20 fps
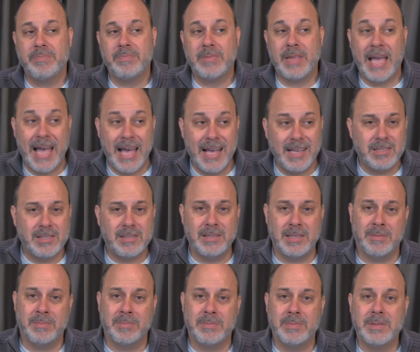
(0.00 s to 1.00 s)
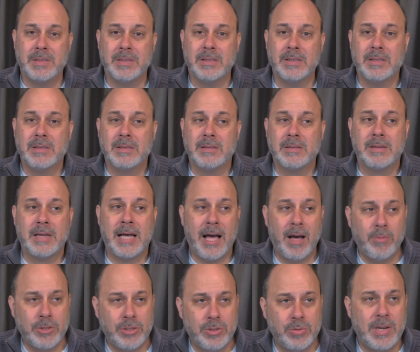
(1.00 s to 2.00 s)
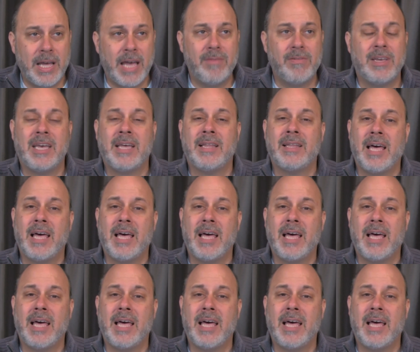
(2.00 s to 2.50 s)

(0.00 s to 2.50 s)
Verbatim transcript: ask them how would you navigate